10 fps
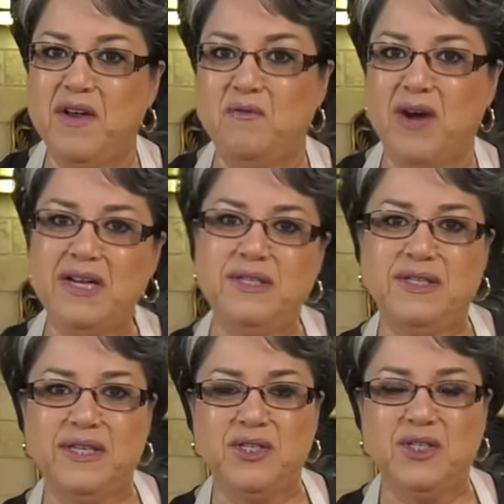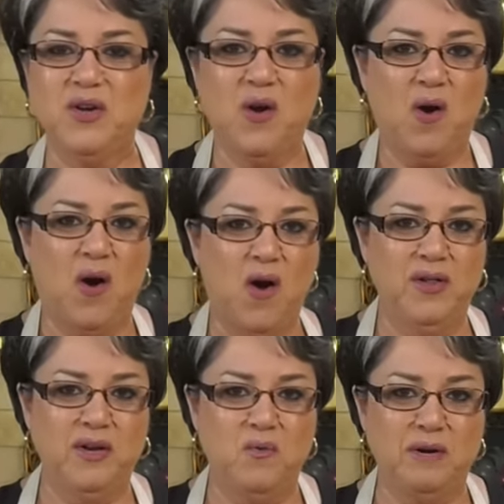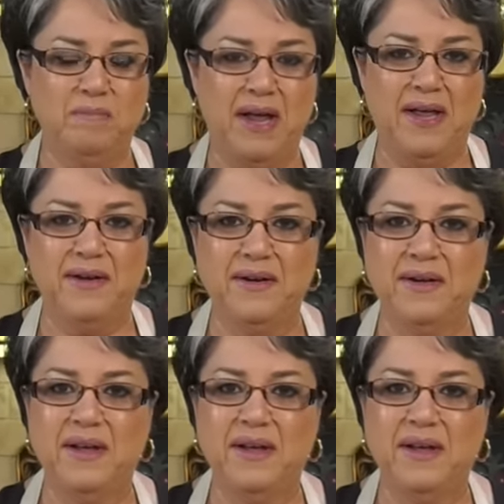and rice dish, all in one pan.